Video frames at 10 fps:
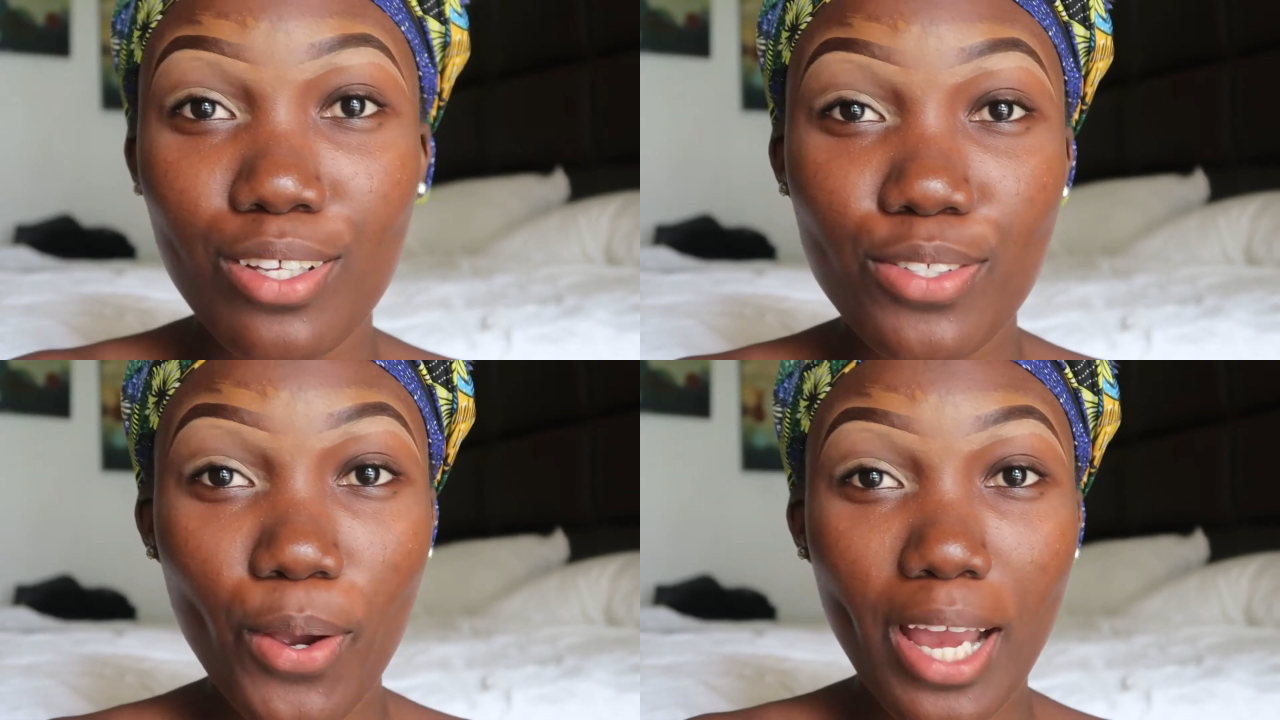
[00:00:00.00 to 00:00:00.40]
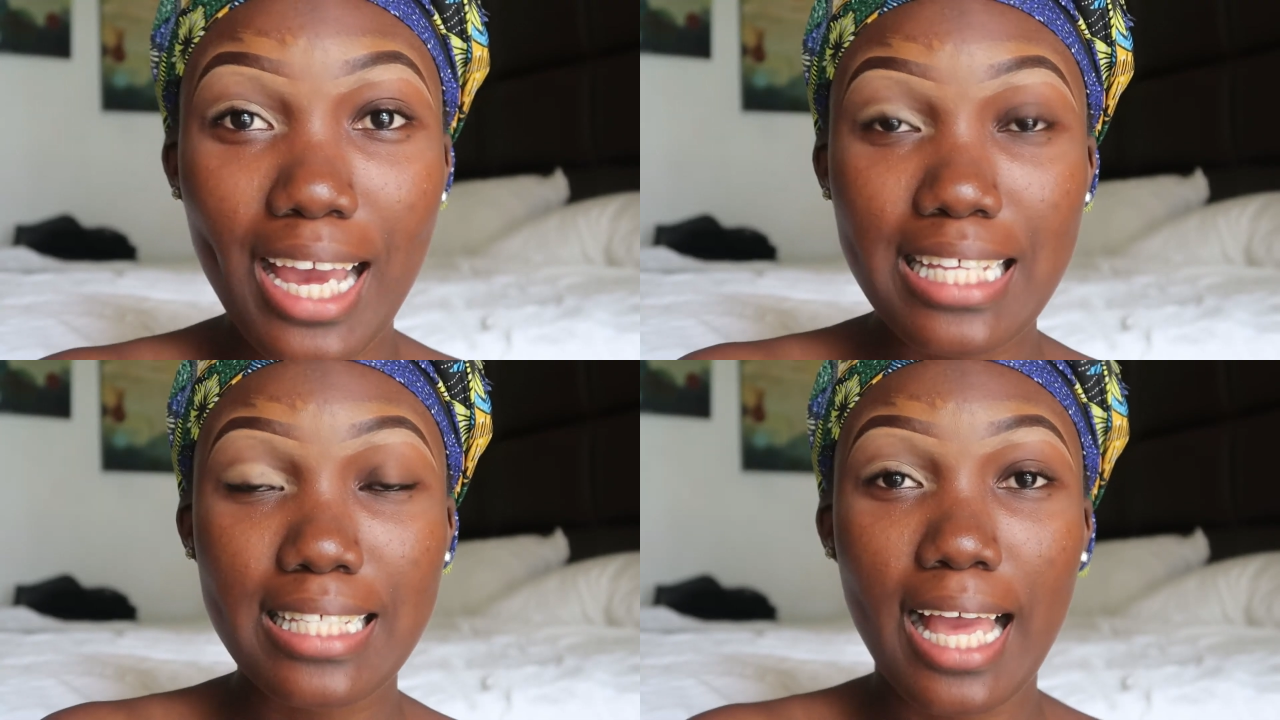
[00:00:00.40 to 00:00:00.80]
So
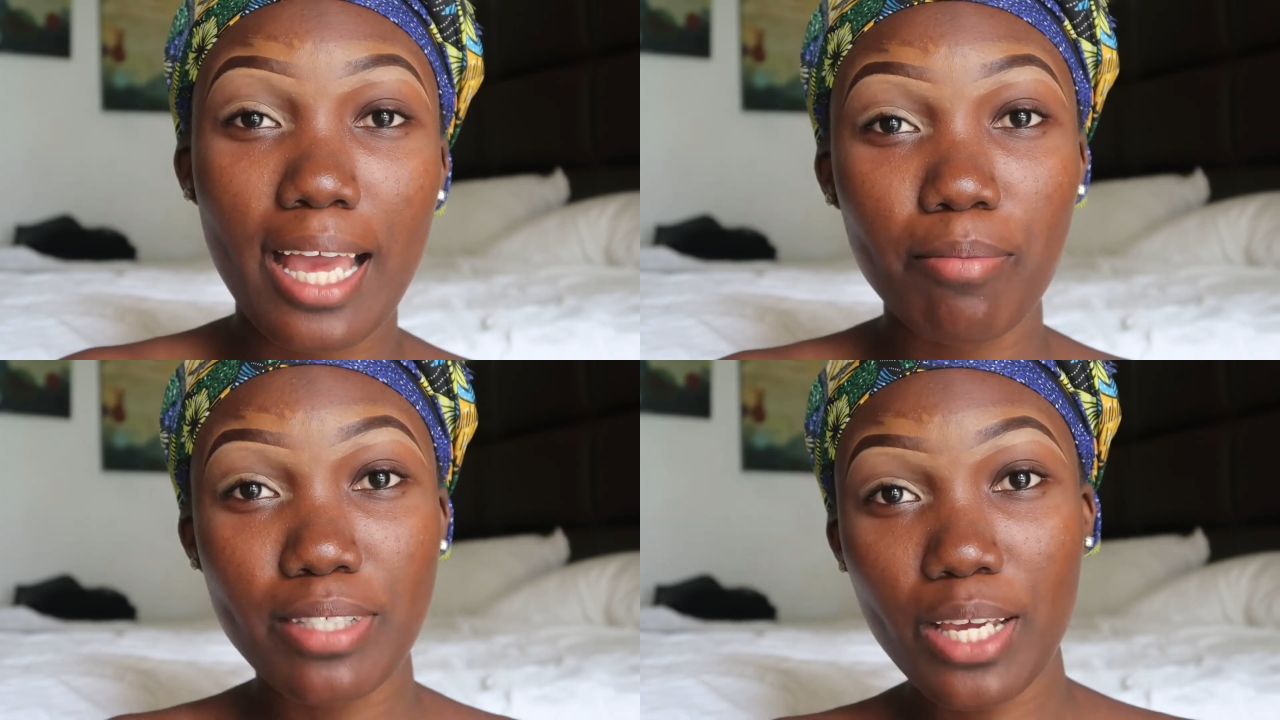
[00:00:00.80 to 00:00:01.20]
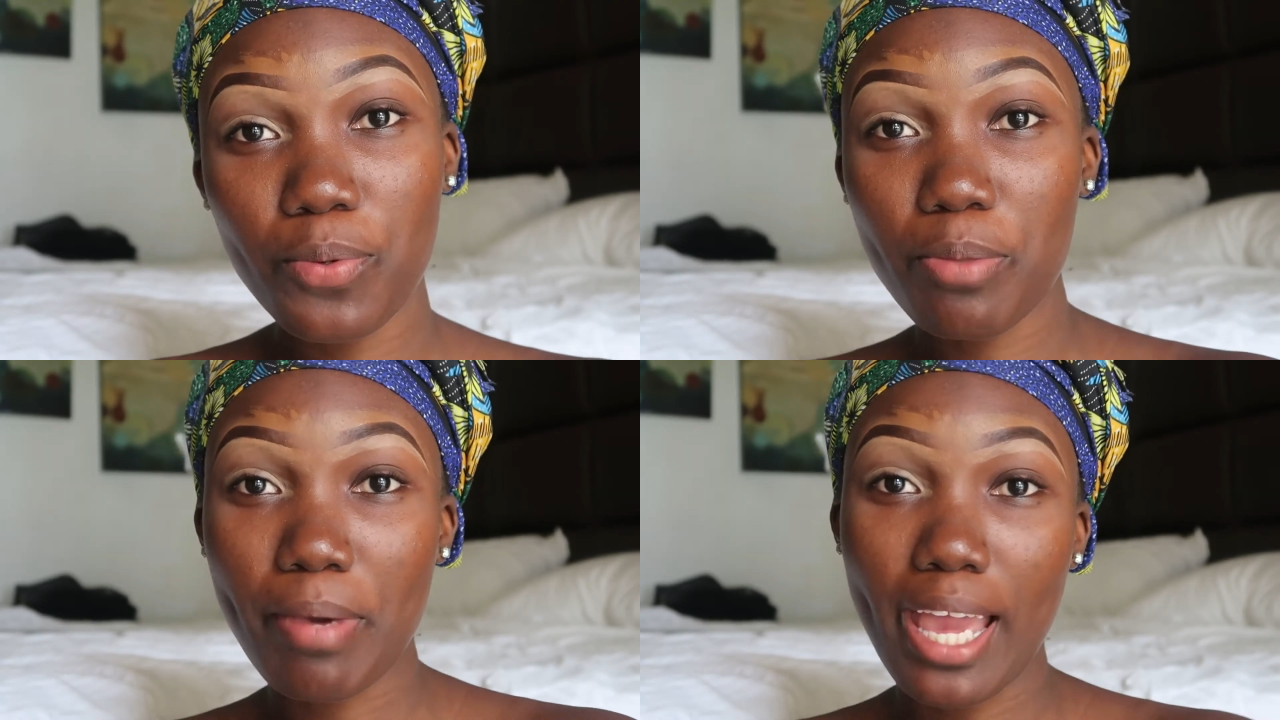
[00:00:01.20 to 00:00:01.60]
guys, I am done
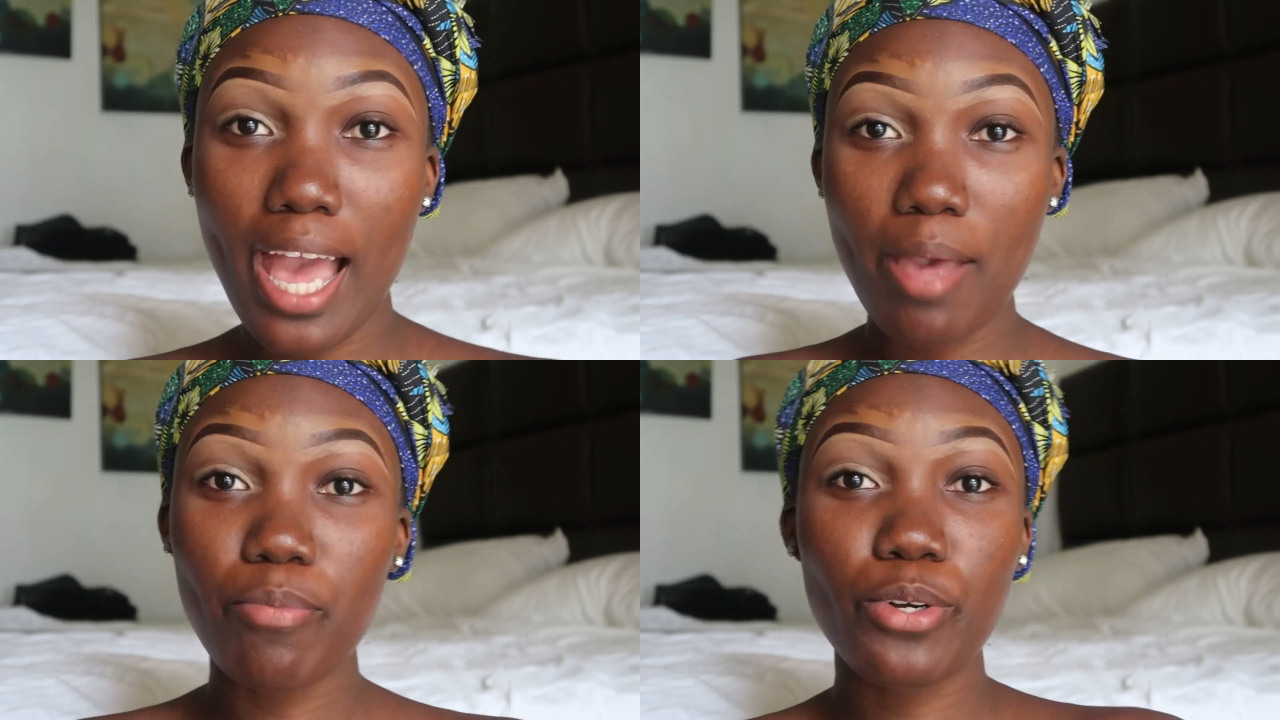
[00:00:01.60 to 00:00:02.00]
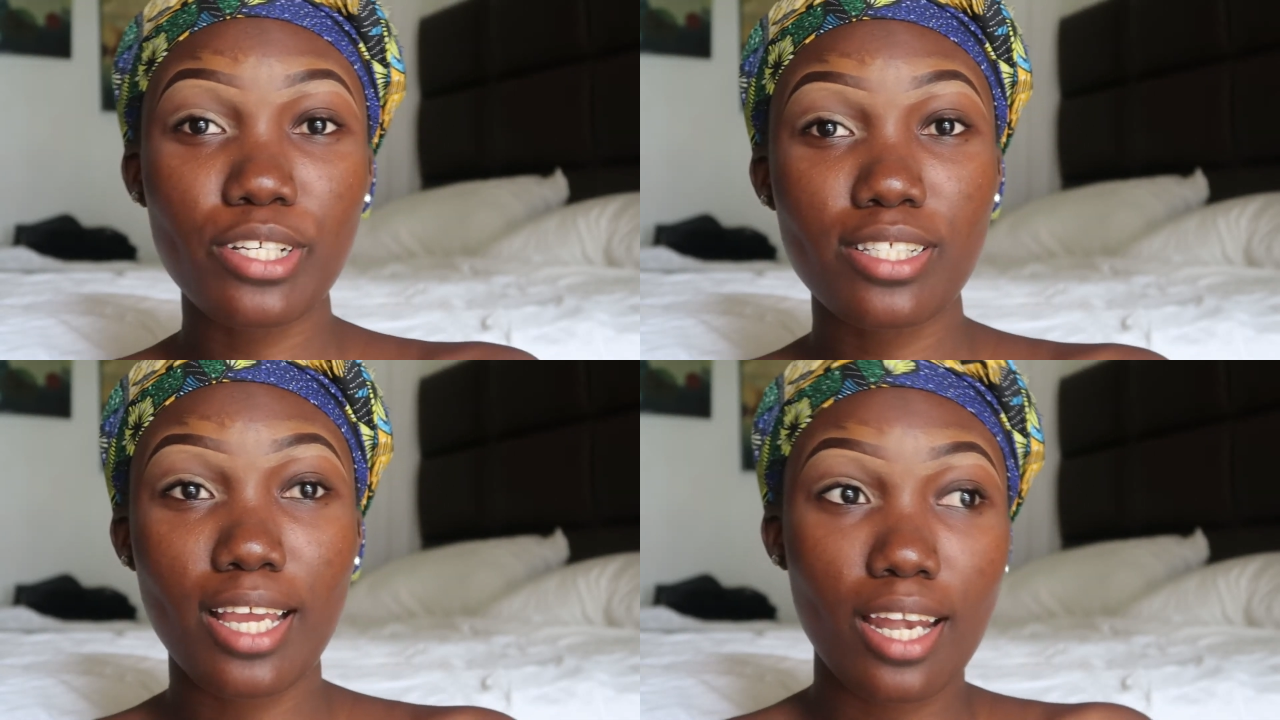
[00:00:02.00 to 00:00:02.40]
with my
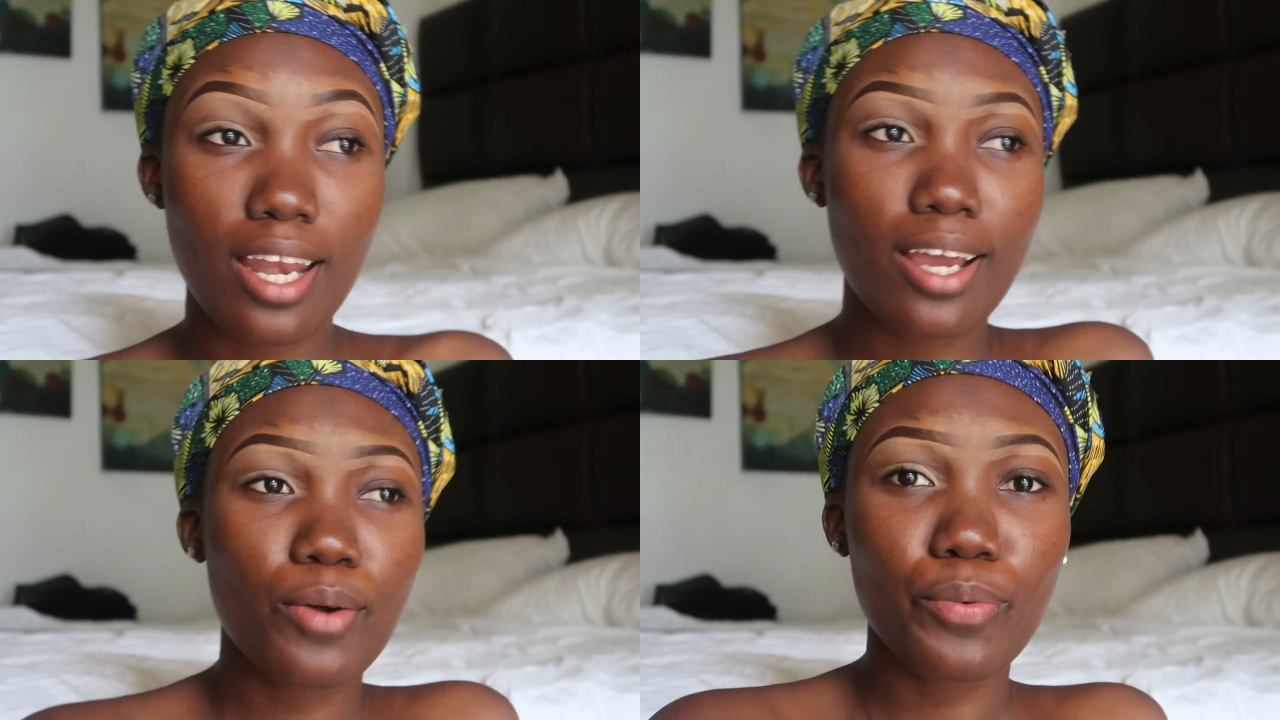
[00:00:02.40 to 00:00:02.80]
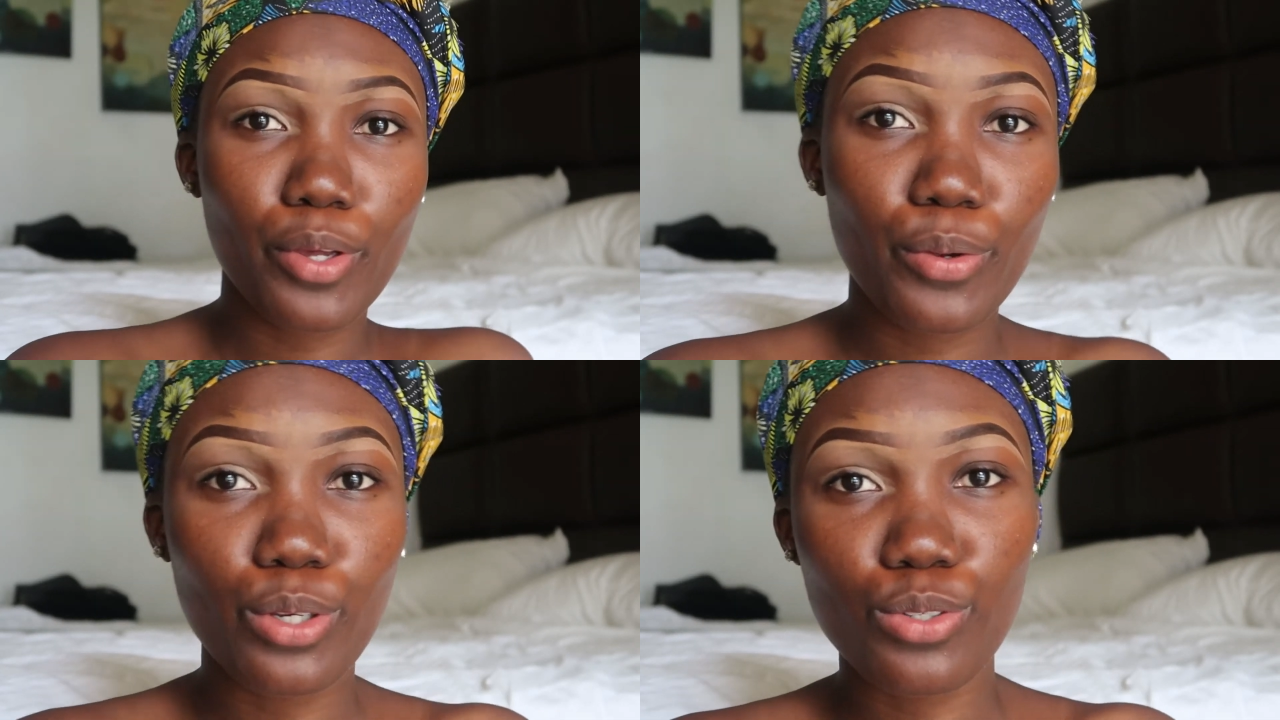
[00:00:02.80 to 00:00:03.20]
eyebrows, and now we
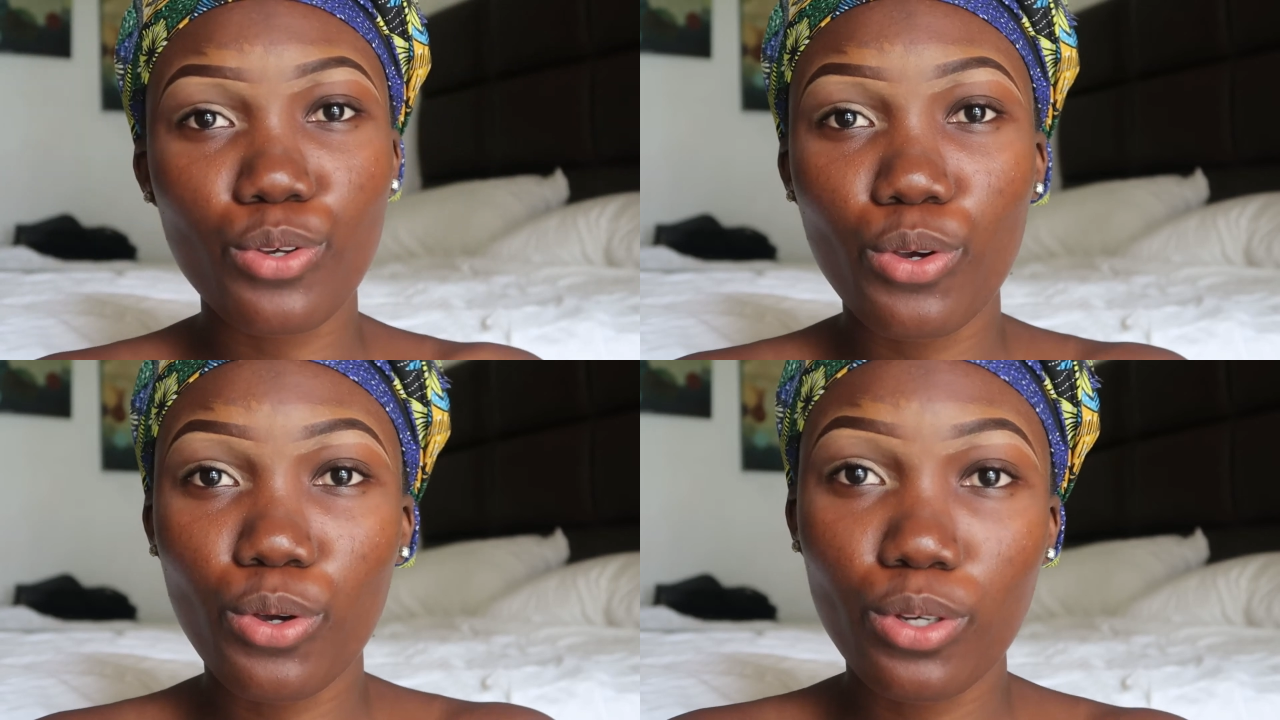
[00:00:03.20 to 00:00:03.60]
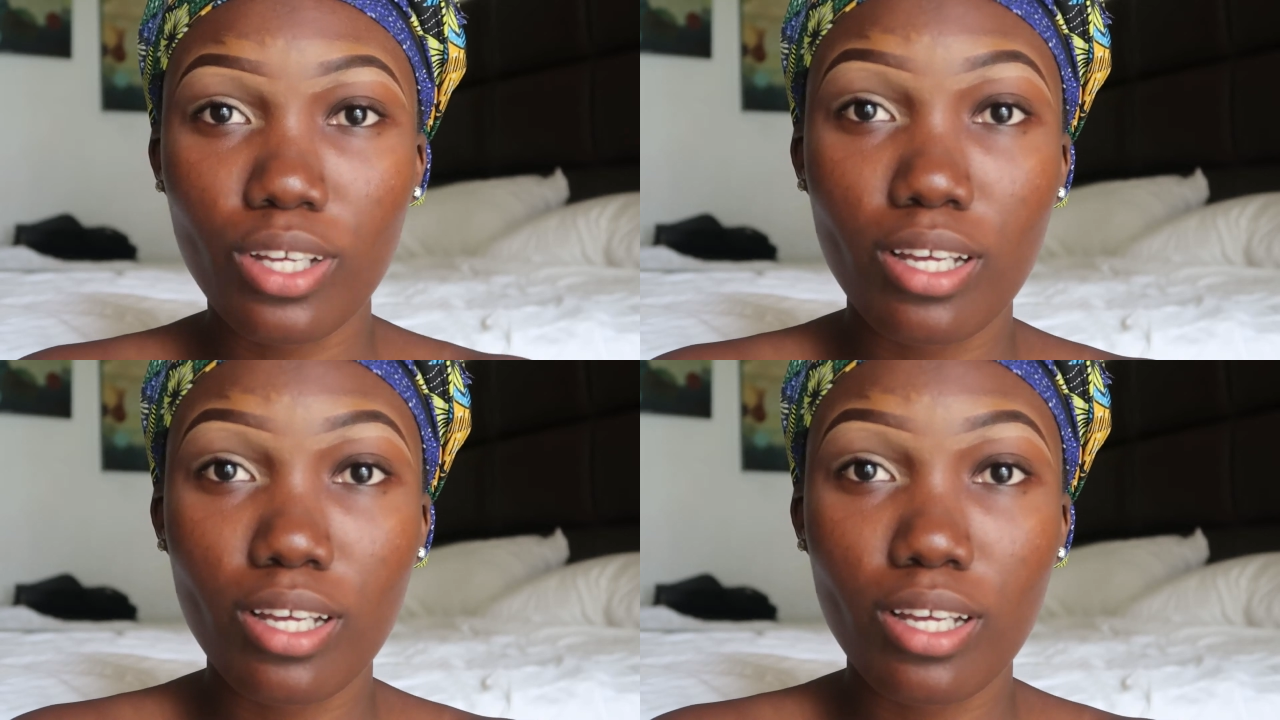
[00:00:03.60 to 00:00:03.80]
are going to go